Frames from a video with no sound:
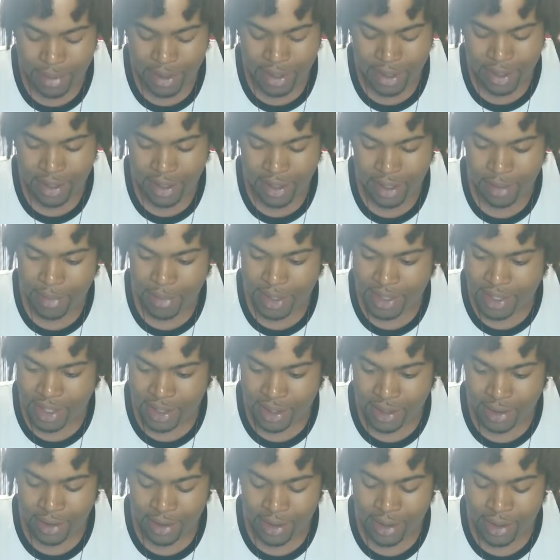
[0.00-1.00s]
here in
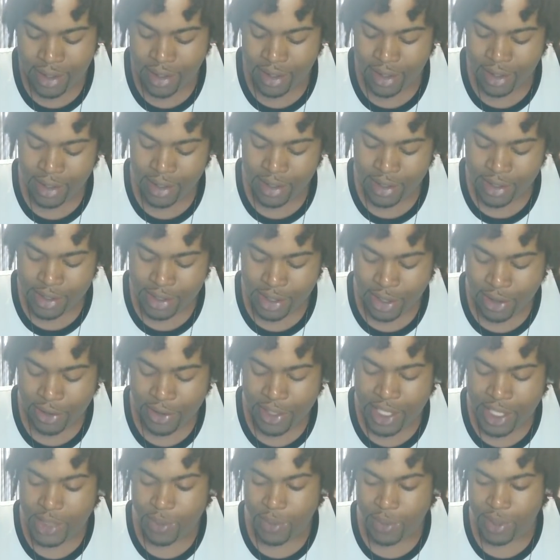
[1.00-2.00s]
particular. So
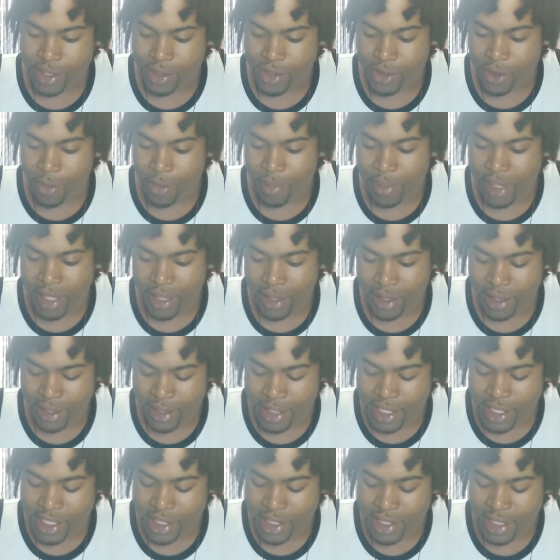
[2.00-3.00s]
this one is gonna be.
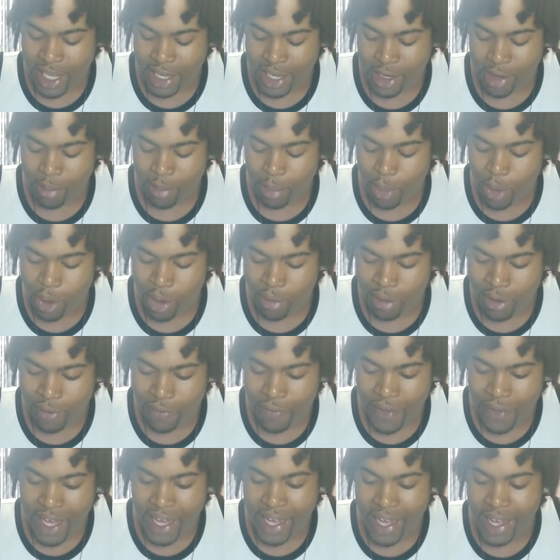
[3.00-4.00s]
This is like a more
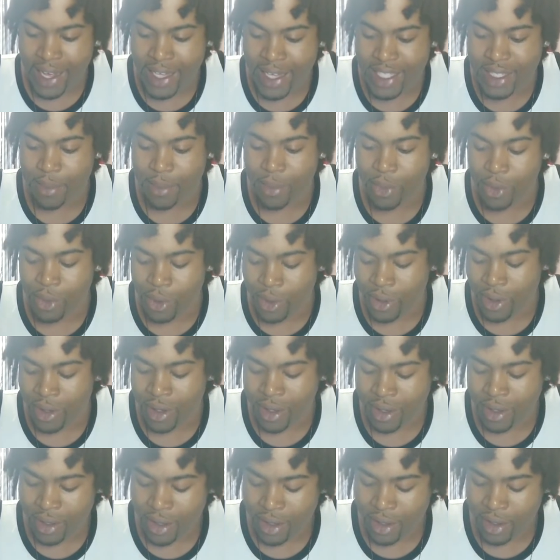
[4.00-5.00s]
revised, more
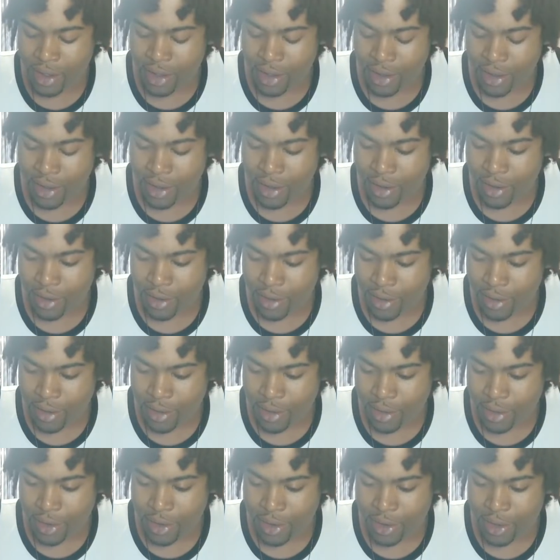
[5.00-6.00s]

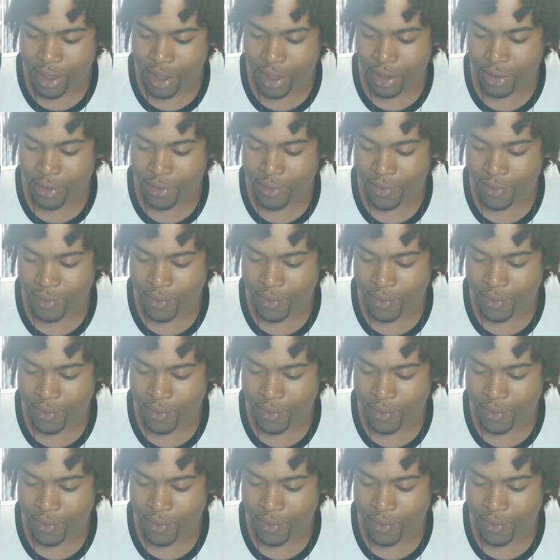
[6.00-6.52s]
you know